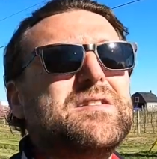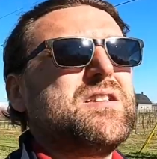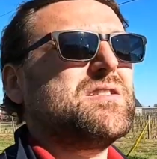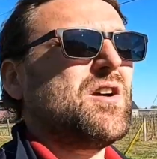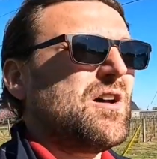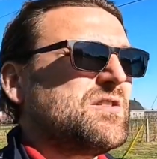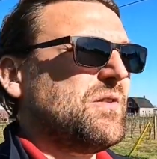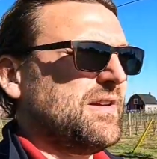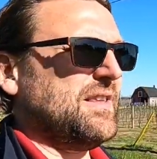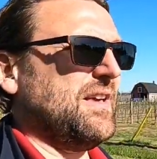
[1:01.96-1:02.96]
doesn't cost
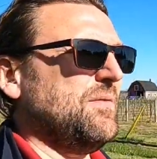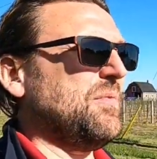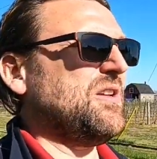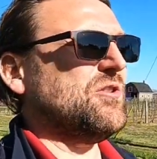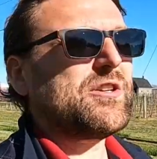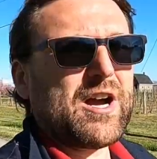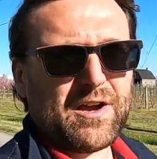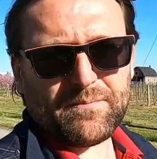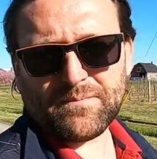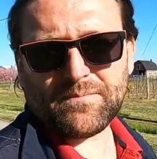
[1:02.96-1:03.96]
you anything but your
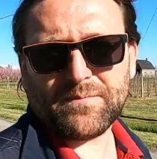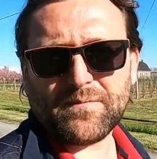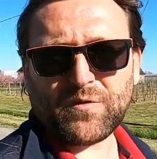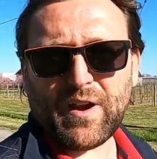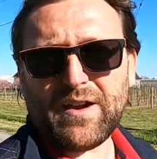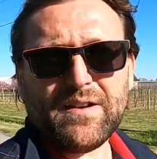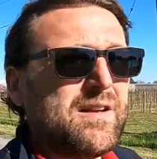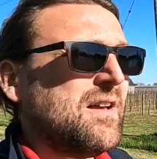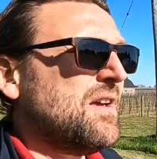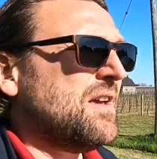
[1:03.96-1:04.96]
time, right?
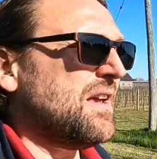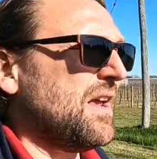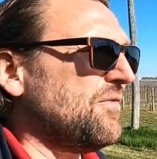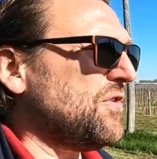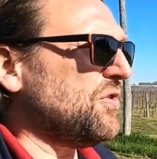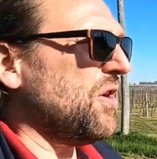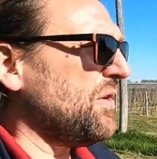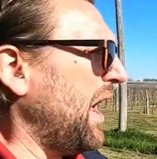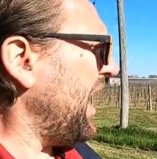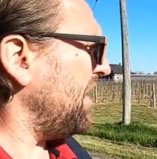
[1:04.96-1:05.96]
If you
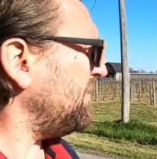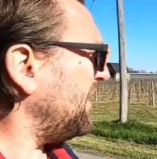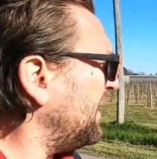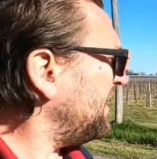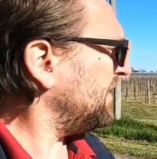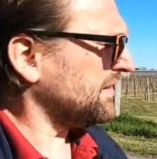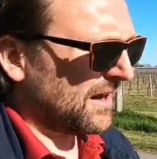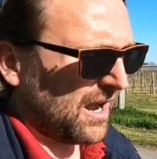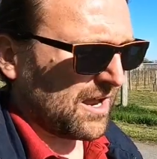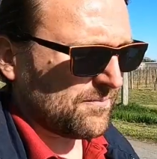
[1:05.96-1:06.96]
don't have
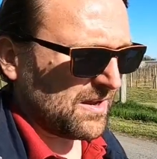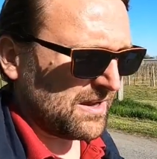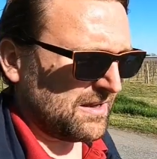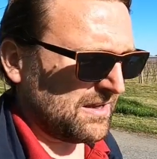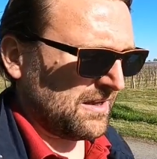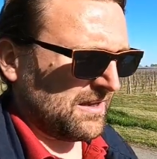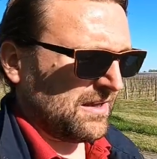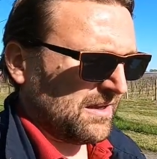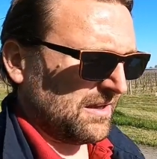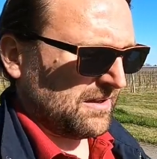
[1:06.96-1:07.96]
time,
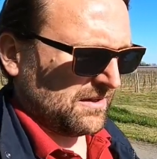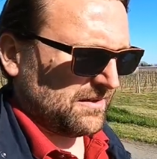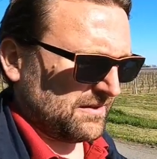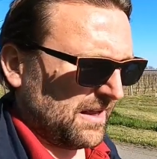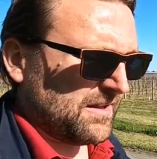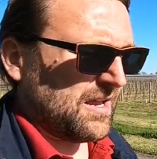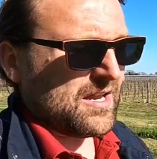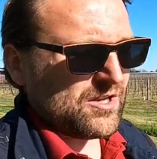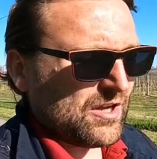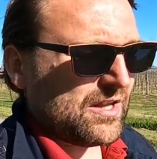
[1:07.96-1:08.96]
then
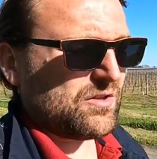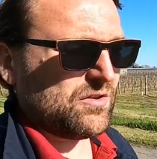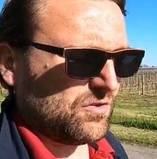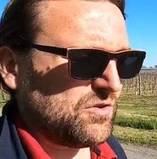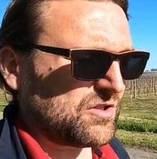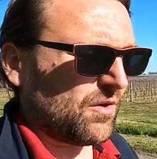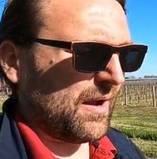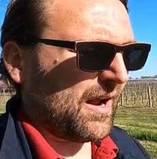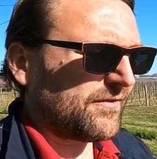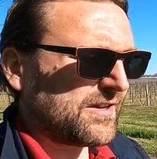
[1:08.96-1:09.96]
you need to do some
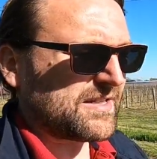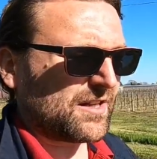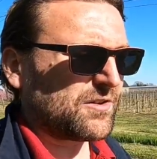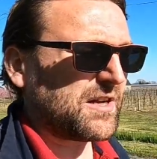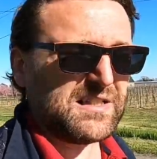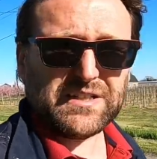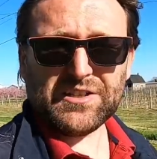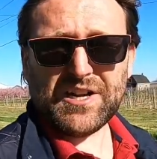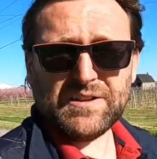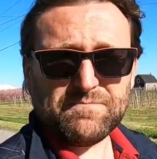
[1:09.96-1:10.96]
kind of accelerated
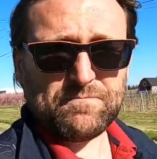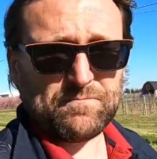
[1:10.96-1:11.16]
learning.